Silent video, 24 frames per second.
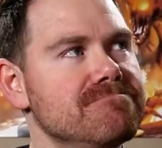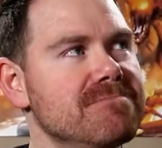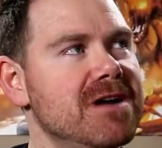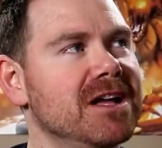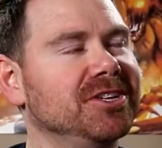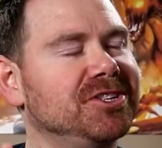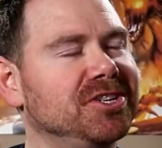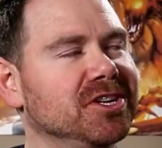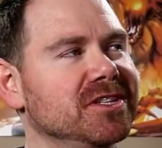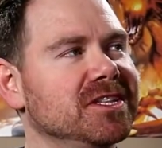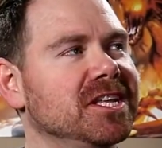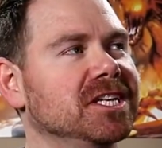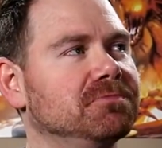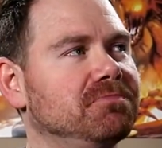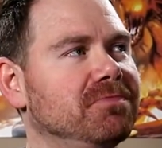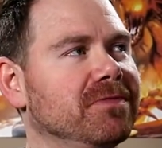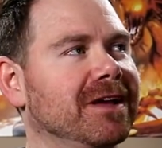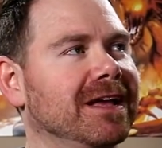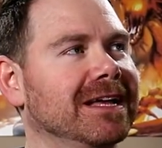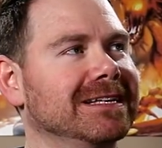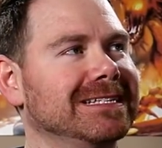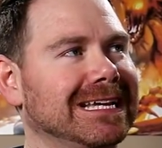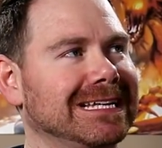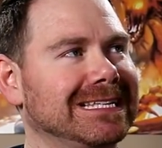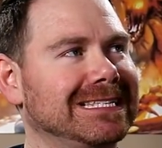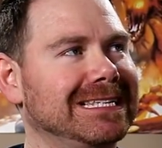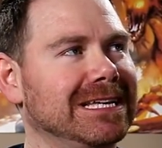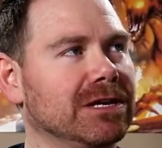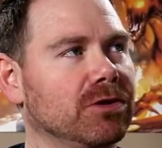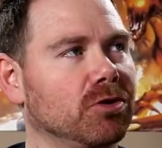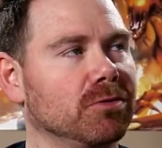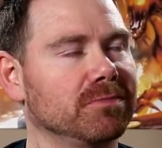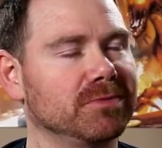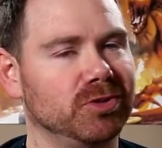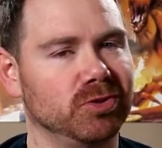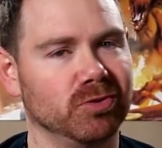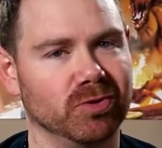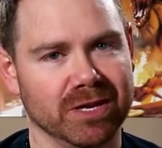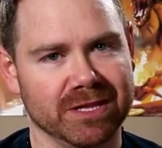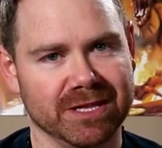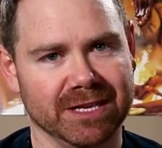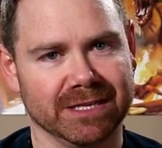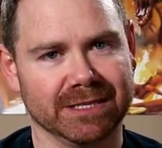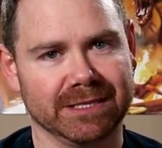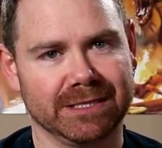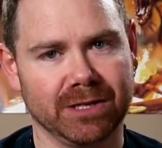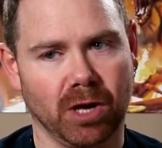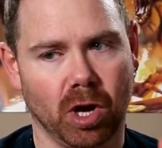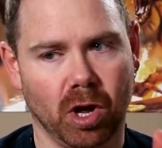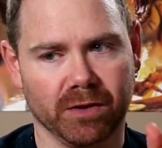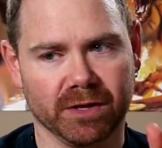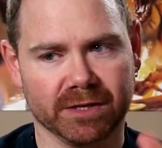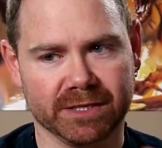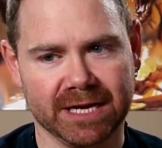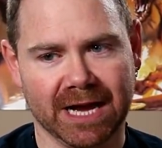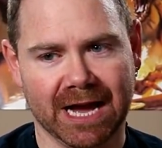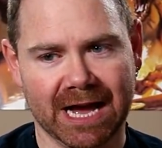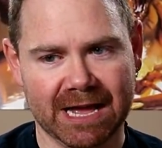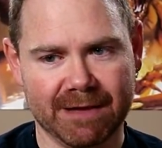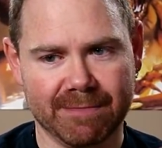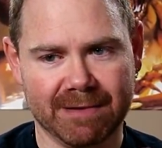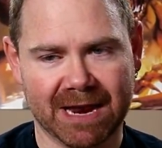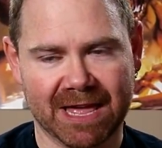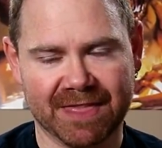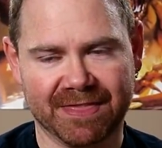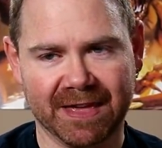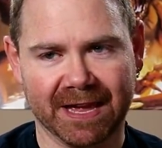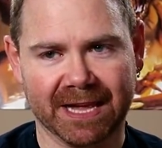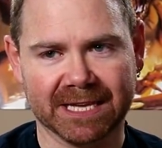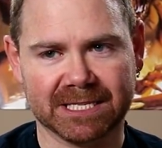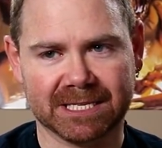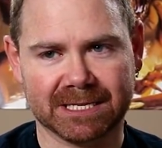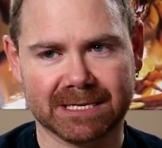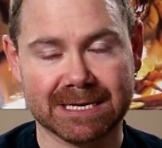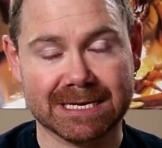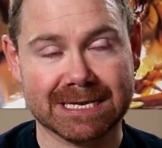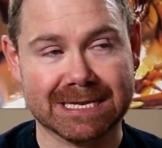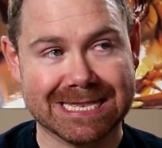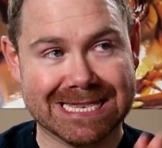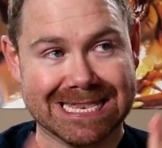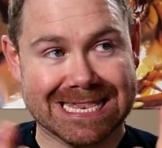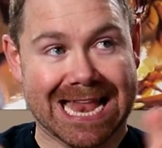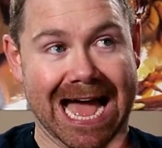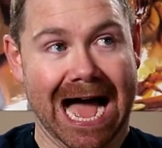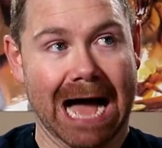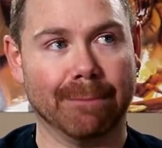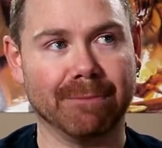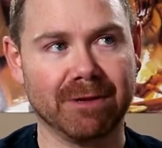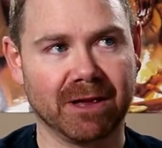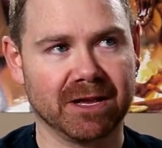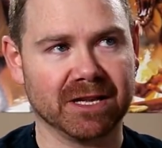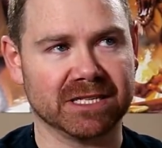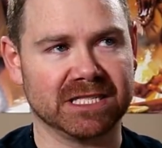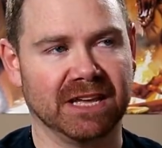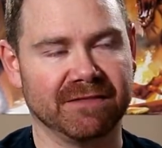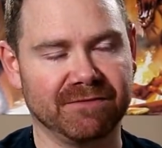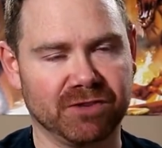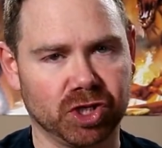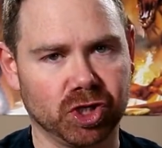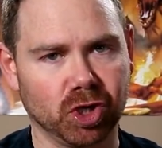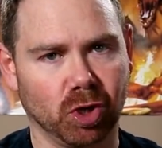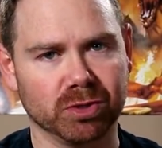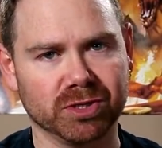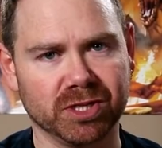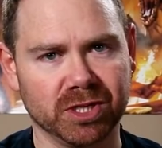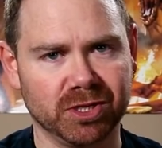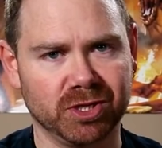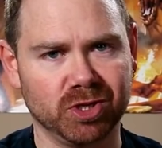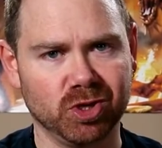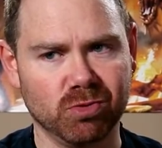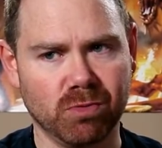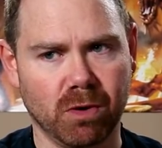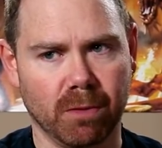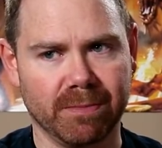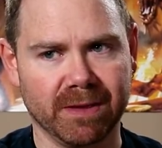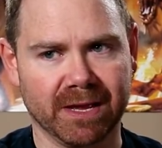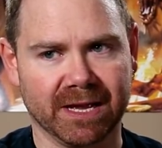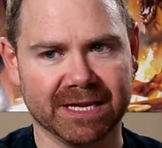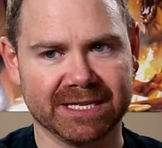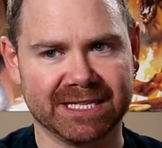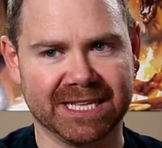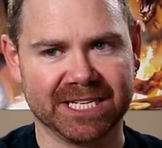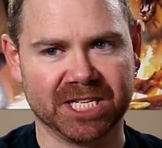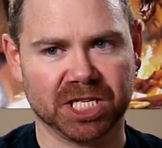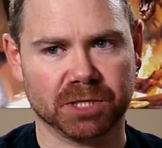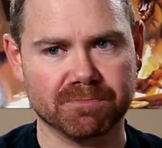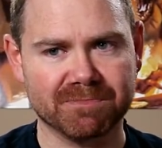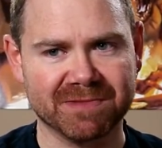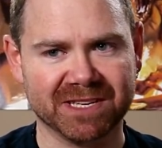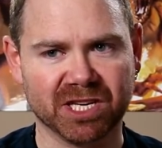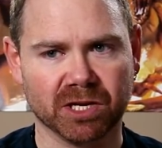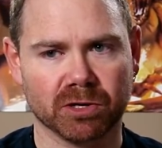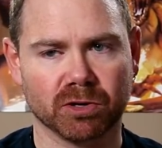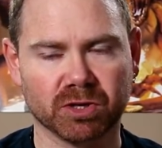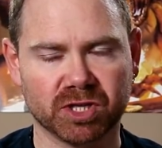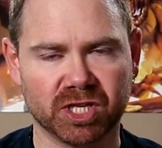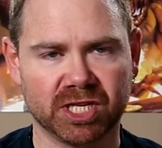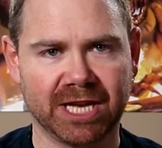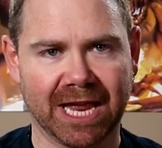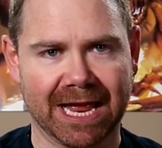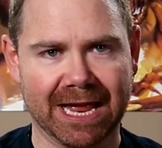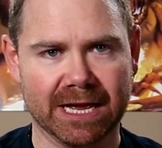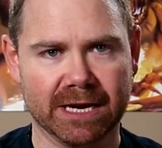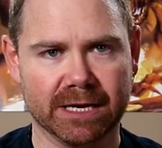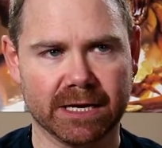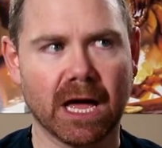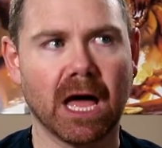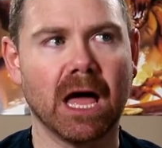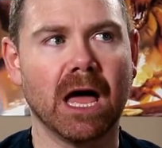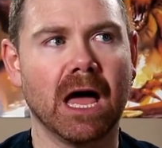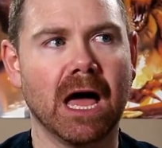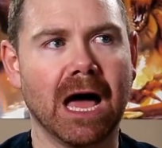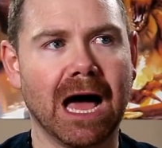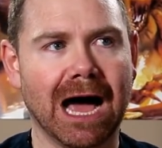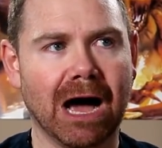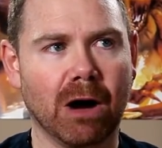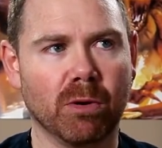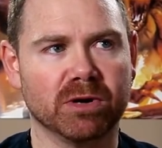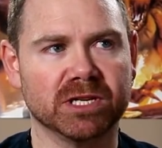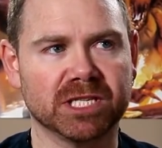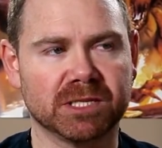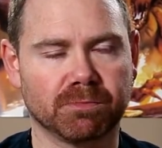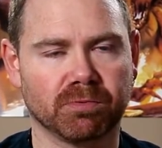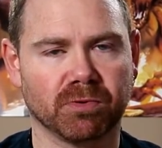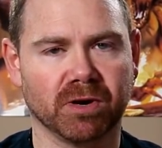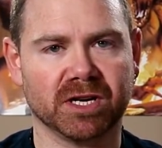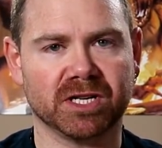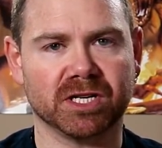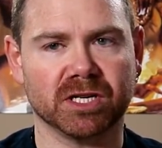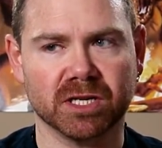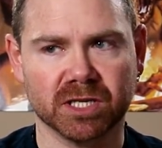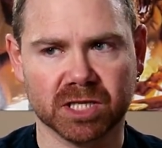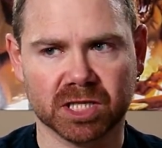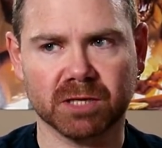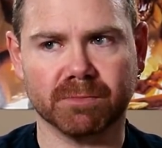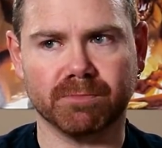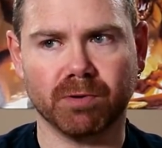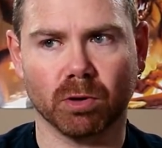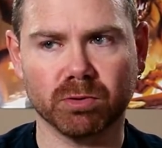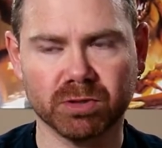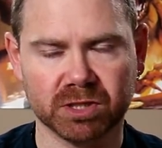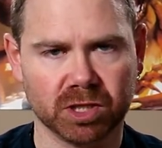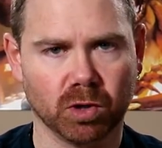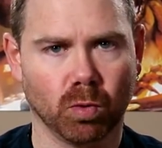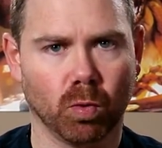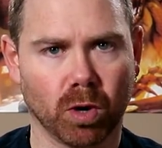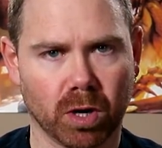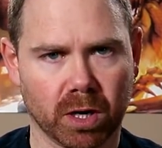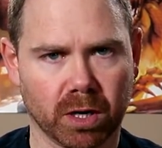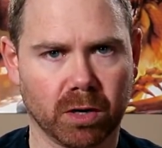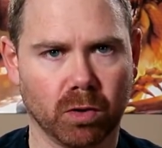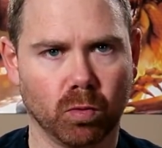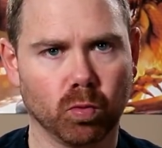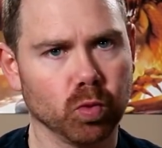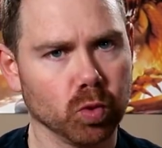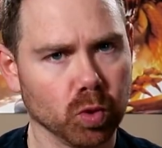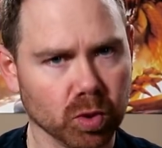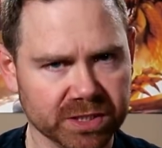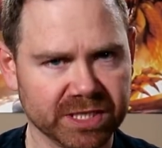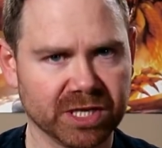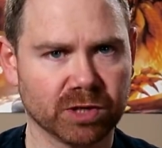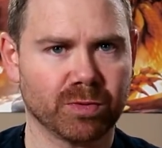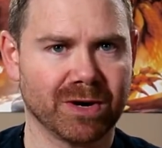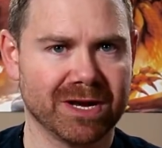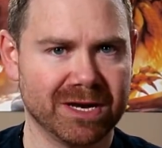mention this because I see groups doing this all the time, and I think it's not because they've chosen to, but because they just misunderstand how inspiration is supposed to work, rules is